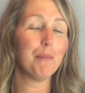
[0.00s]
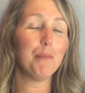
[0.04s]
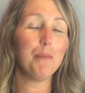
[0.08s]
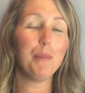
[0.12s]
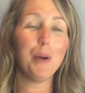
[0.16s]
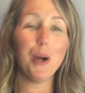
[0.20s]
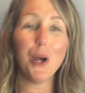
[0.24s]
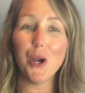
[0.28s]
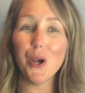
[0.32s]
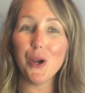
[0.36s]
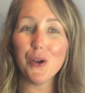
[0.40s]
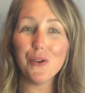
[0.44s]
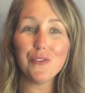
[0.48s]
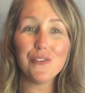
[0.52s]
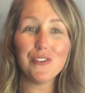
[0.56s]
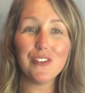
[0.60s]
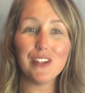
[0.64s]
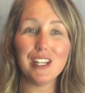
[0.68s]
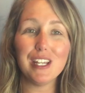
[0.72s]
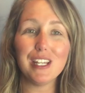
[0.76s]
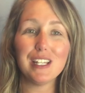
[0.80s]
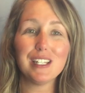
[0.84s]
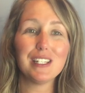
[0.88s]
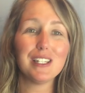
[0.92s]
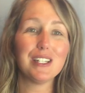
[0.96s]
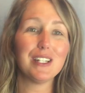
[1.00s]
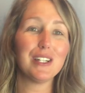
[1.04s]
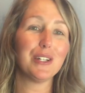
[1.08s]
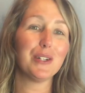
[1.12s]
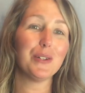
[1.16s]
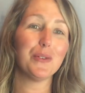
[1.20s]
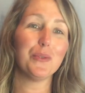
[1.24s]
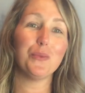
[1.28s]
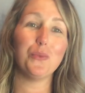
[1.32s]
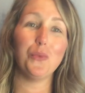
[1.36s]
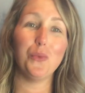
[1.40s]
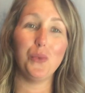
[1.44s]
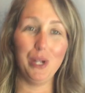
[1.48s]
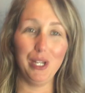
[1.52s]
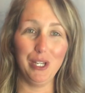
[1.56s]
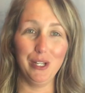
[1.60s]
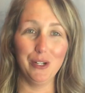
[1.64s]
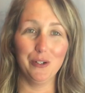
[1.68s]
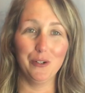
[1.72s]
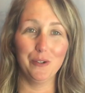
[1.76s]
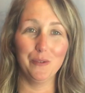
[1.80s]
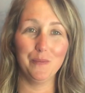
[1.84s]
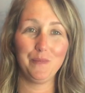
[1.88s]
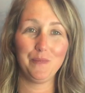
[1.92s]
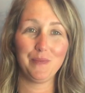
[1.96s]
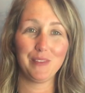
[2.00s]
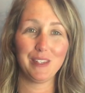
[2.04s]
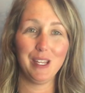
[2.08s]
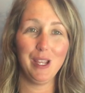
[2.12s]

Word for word: perfect will.